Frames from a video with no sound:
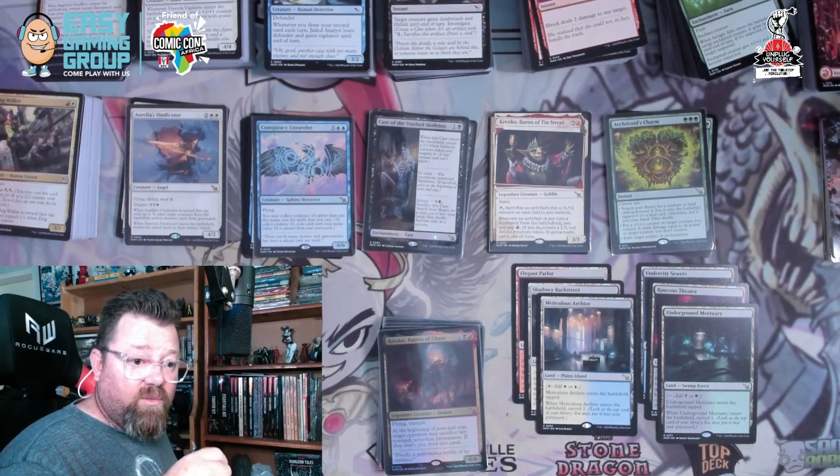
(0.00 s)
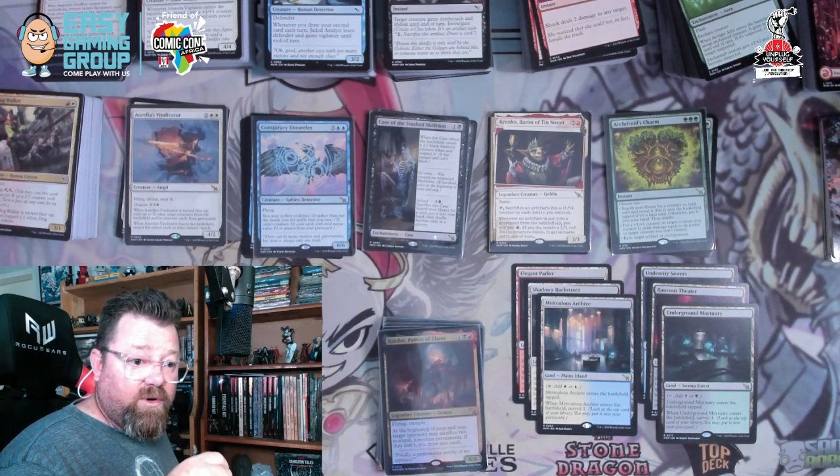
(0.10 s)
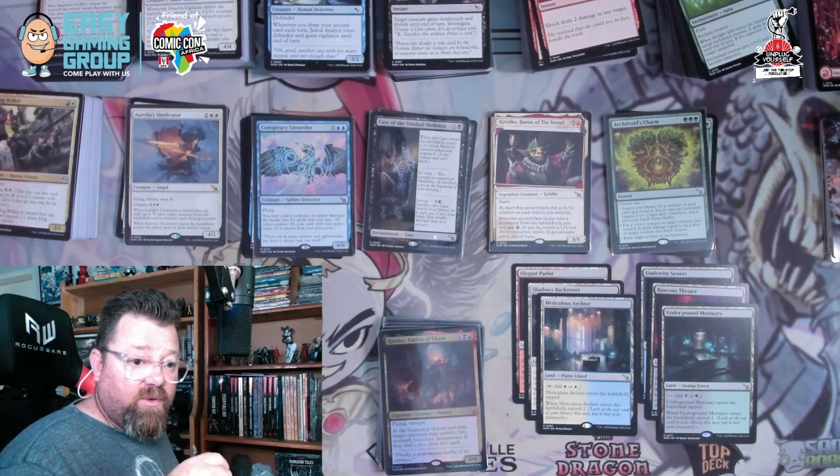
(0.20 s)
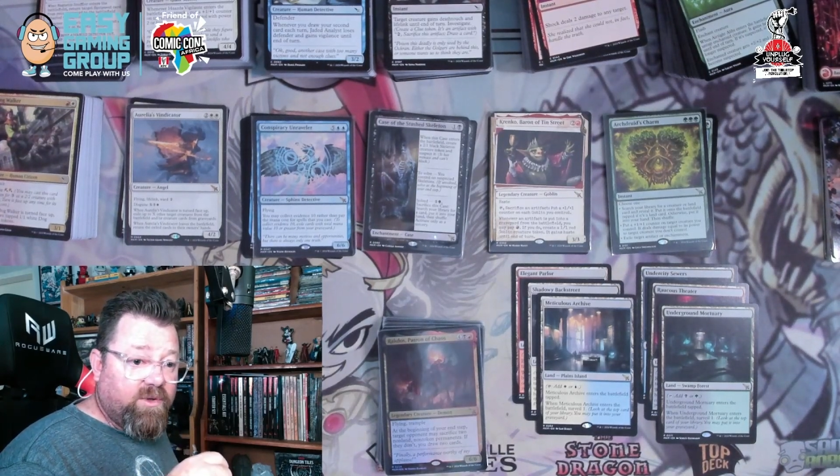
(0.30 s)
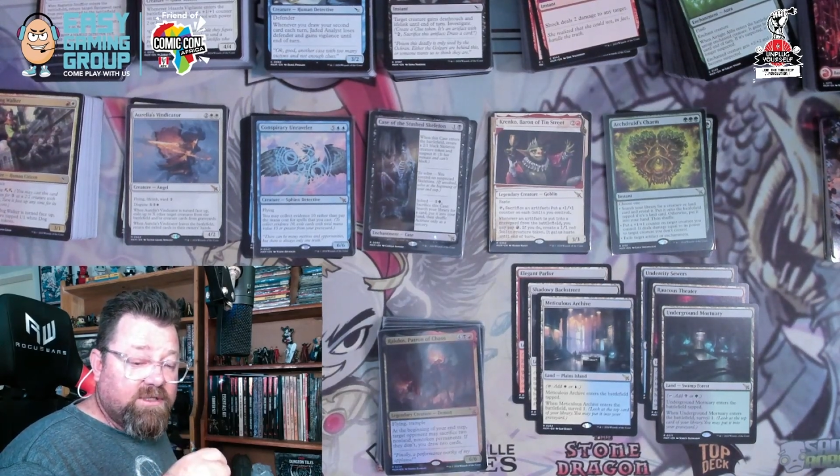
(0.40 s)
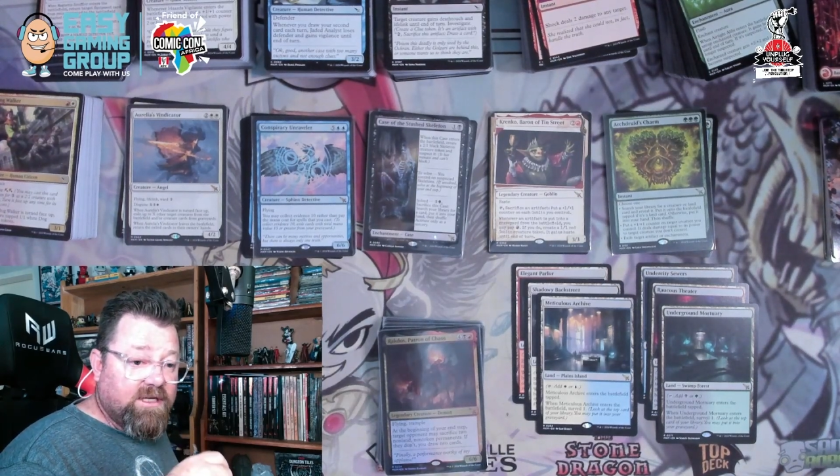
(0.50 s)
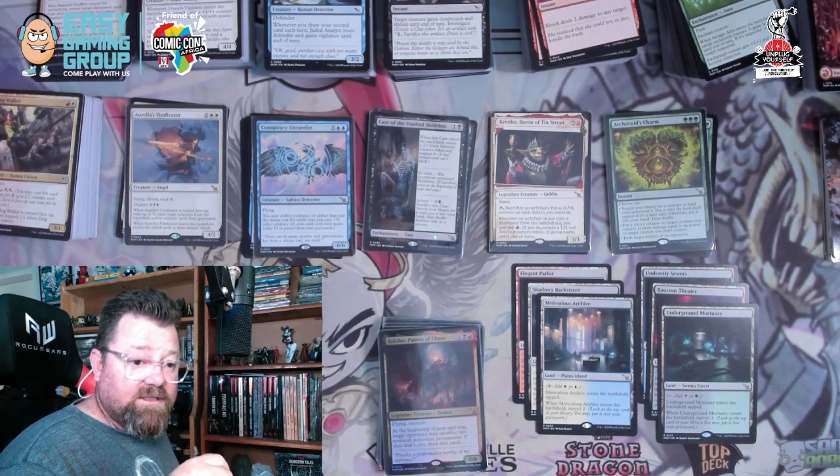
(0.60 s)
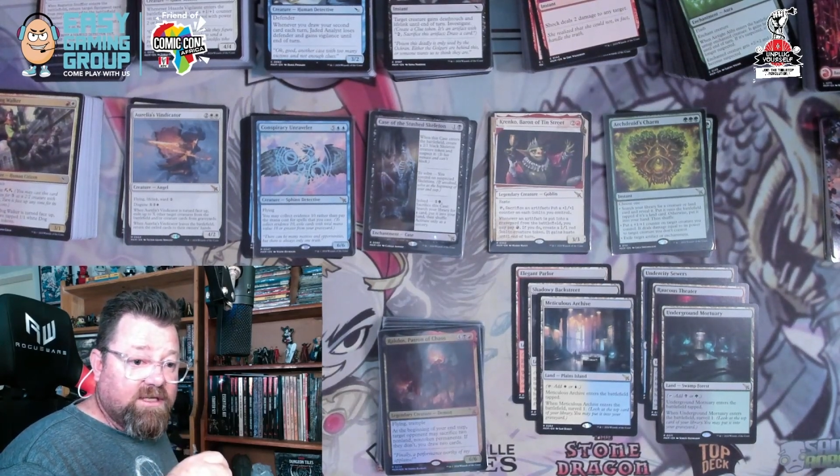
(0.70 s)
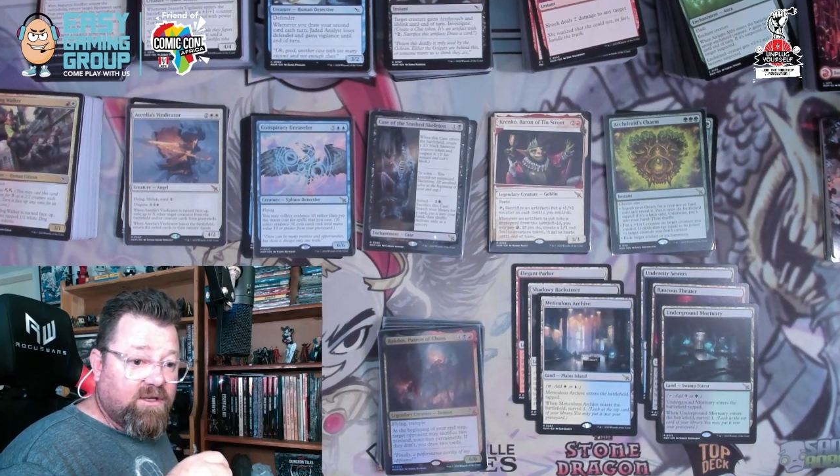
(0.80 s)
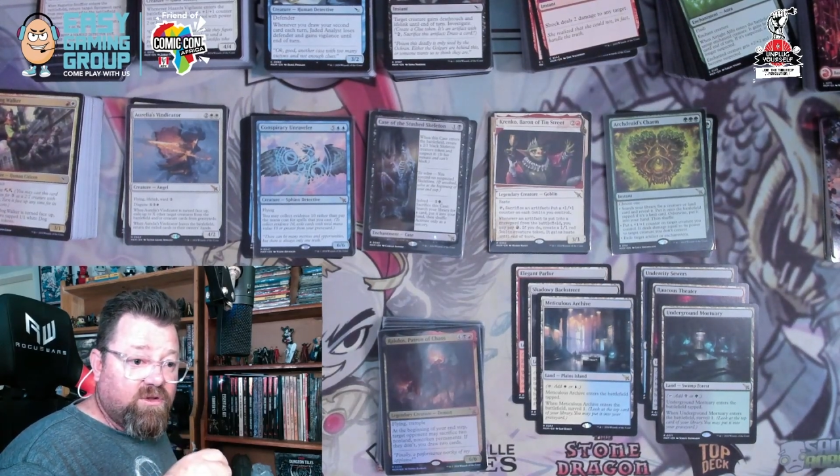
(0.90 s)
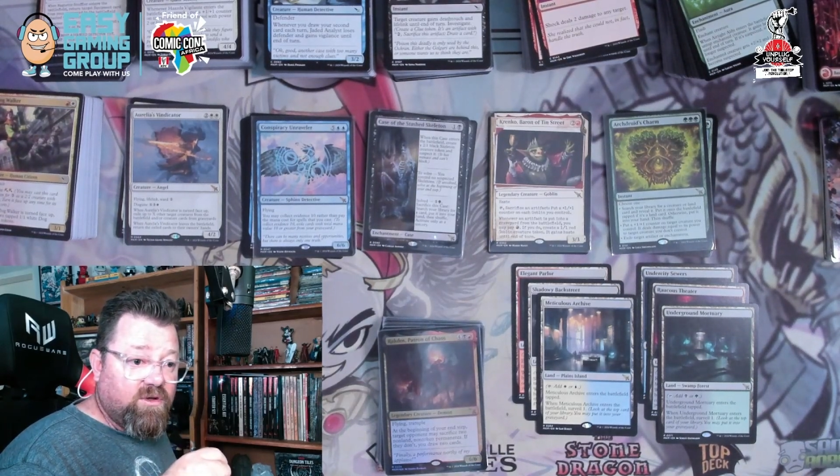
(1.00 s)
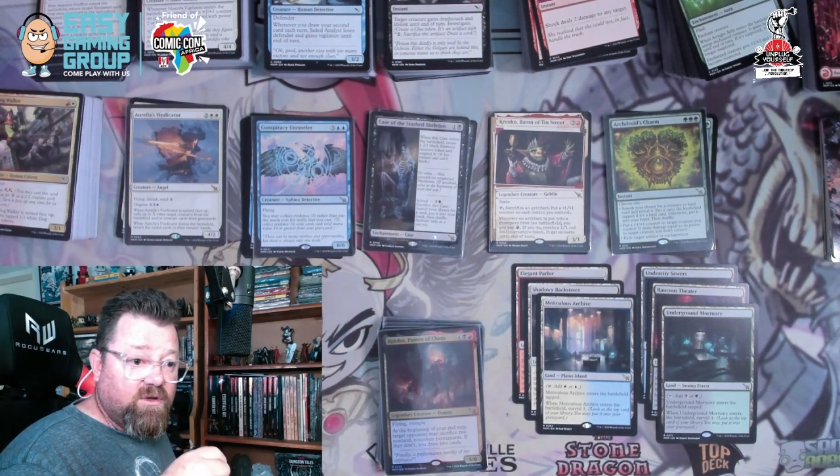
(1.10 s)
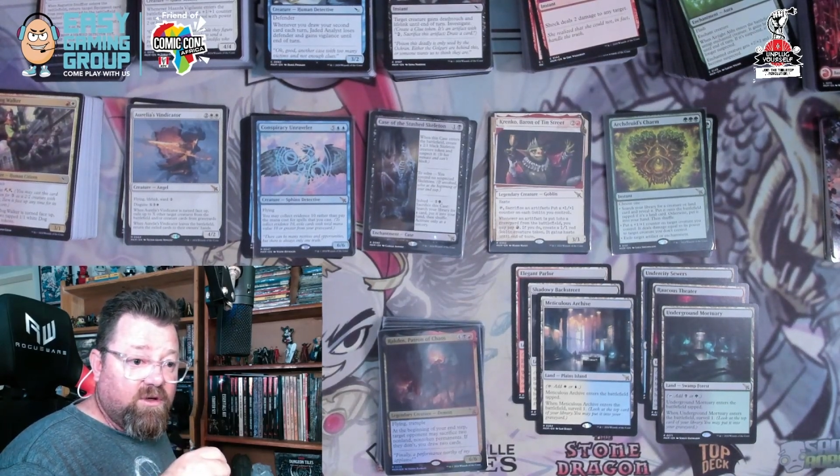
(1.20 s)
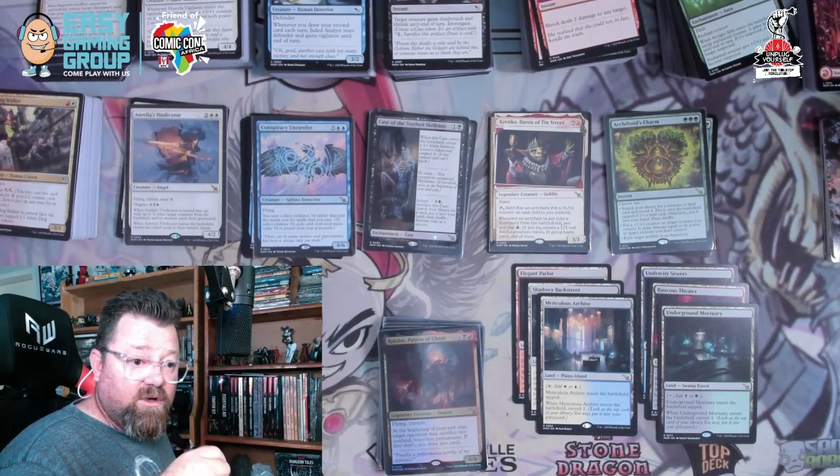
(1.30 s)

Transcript: what are we today, 2nd, 3rd,